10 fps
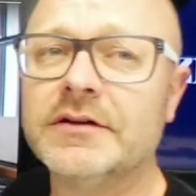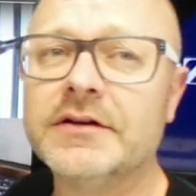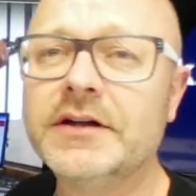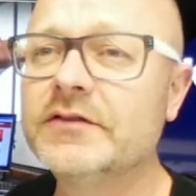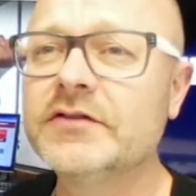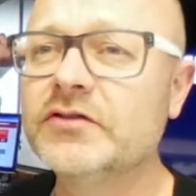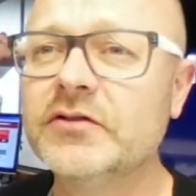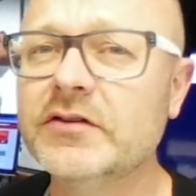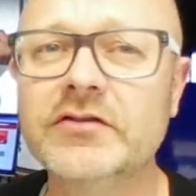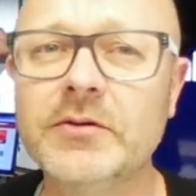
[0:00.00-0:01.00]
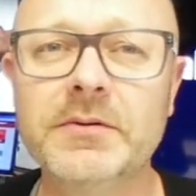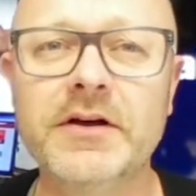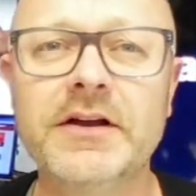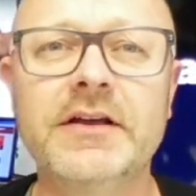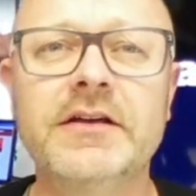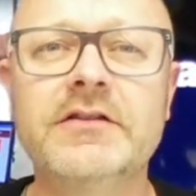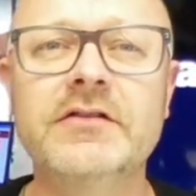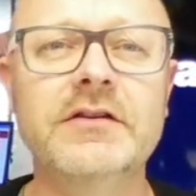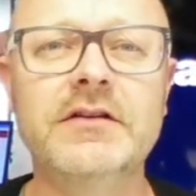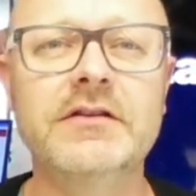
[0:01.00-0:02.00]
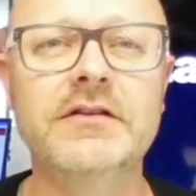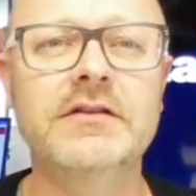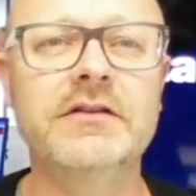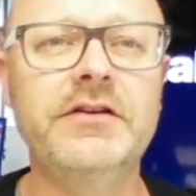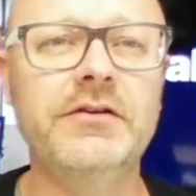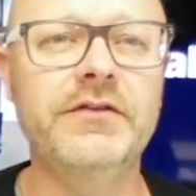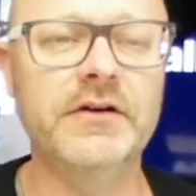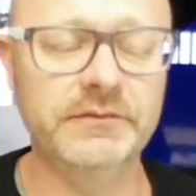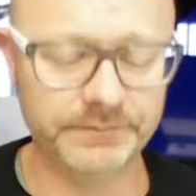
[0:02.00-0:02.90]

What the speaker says: It's a stupid idea. It's terrifying.